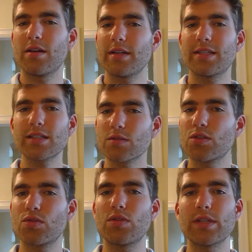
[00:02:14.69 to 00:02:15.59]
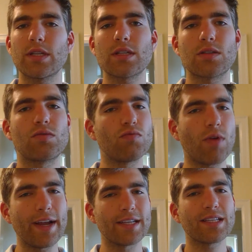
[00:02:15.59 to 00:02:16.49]
is this
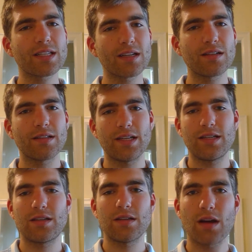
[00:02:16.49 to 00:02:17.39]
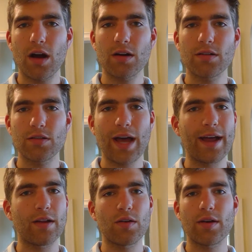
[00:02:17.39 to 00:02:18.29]
right? Is this going to lead to
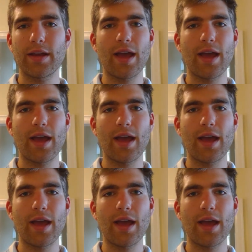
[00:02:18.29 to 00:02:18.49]
that